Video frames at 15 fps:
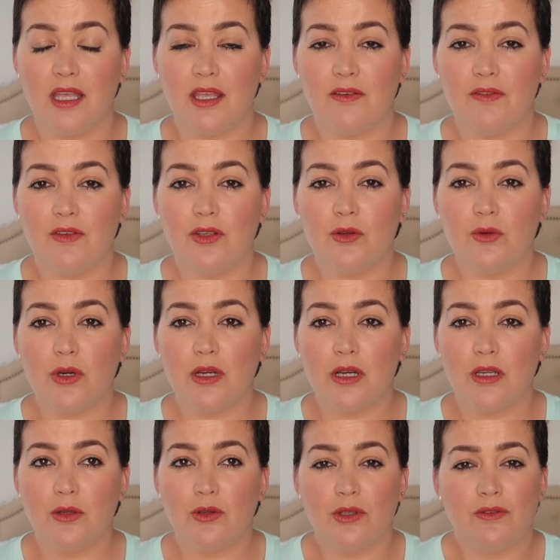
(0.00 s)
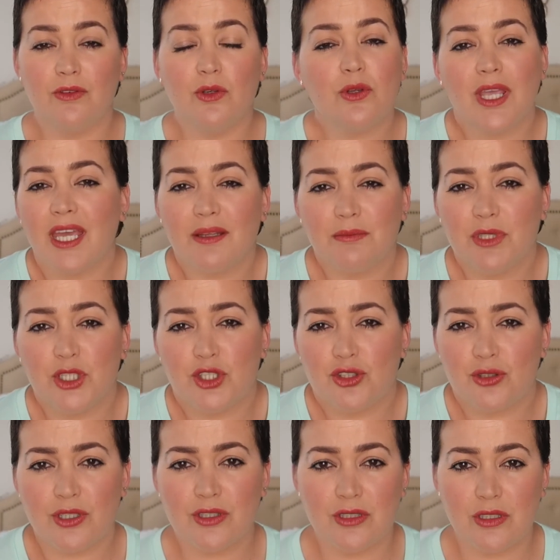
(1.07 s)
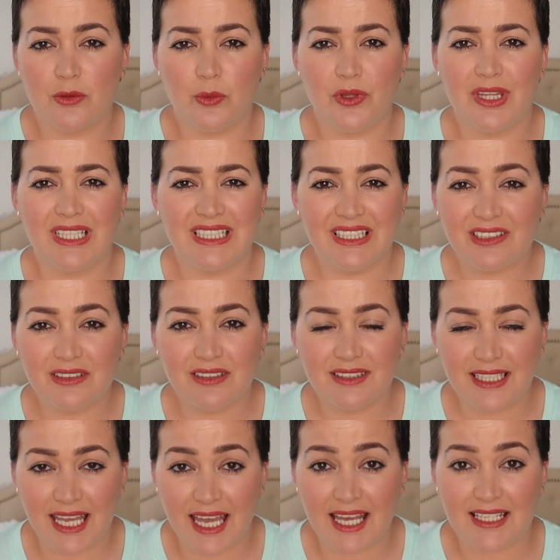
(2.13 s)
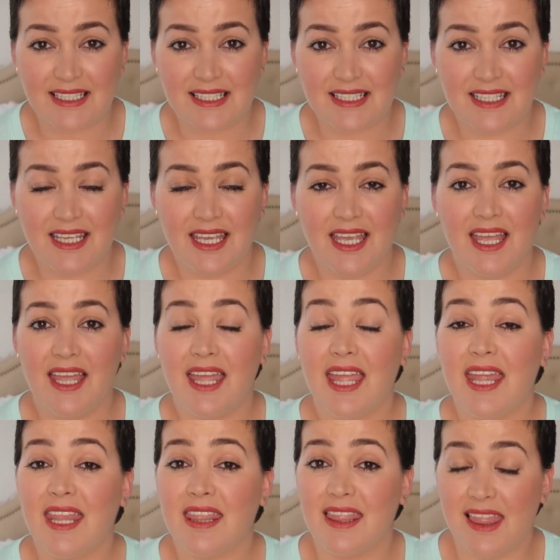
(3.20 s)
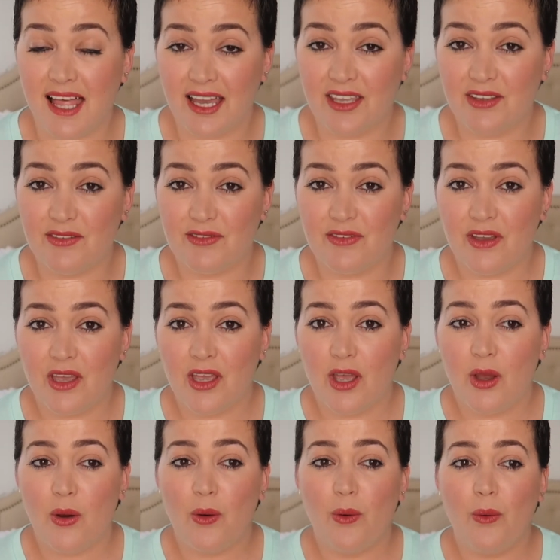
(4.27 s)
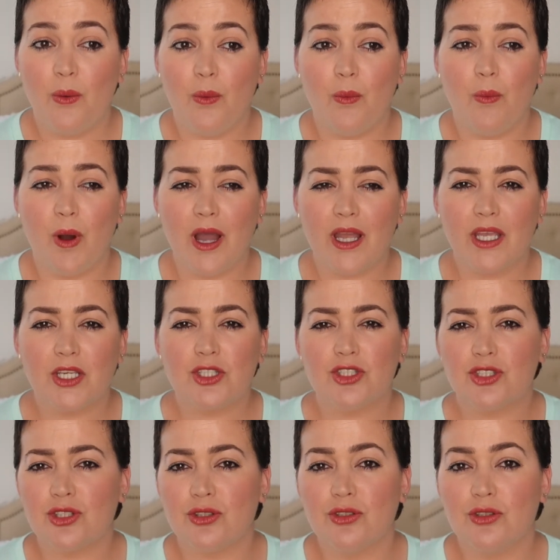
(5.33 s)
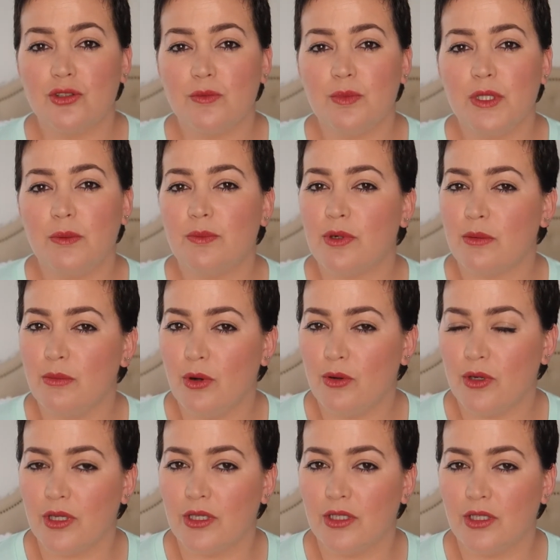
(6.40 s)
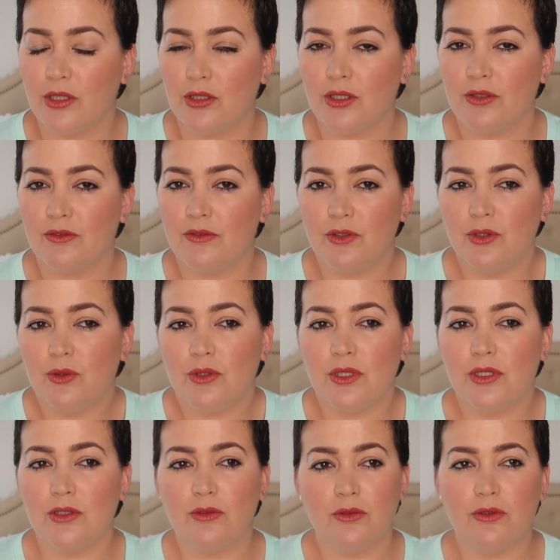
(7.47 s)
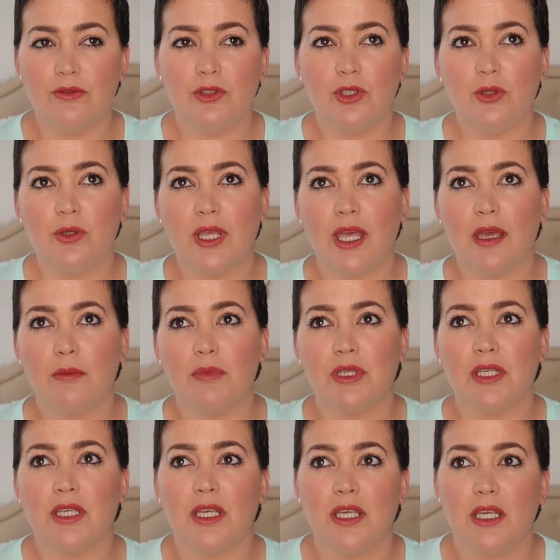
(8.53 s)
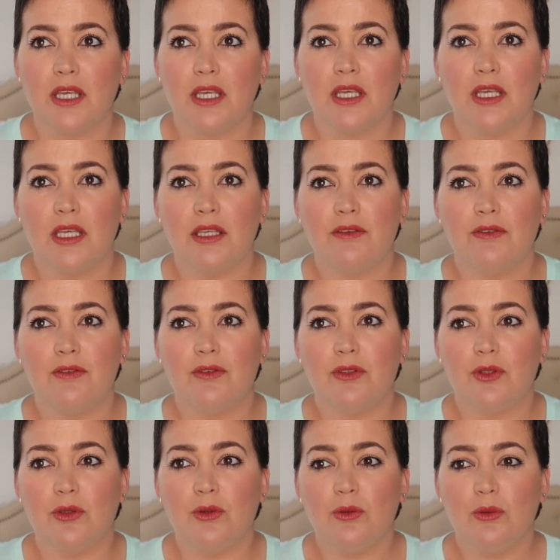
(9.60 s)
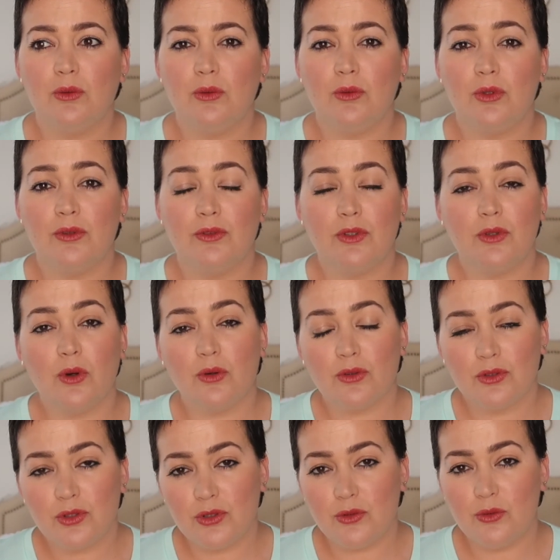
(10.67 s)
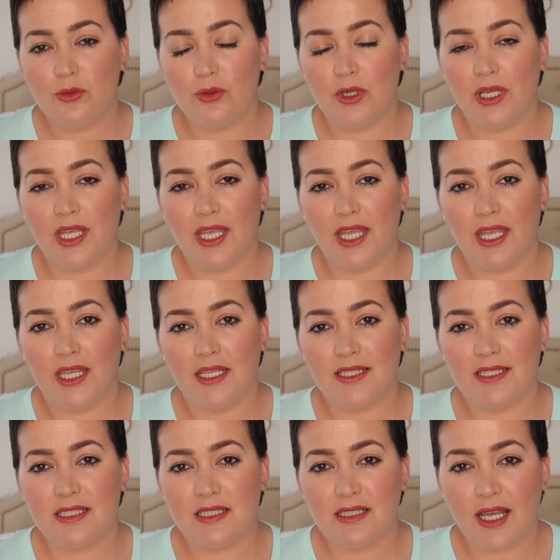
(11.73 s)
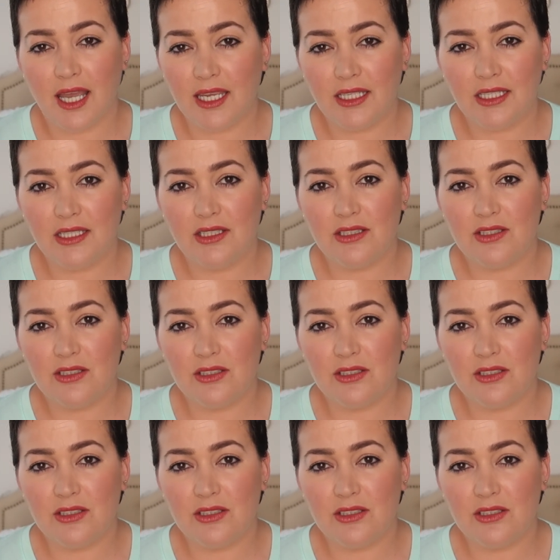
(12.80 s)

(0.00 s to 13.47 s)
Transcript: if you are if you can't be trusted with a little task in life why should you be promoted you know if you you if you can't be if you if you don't do a tiny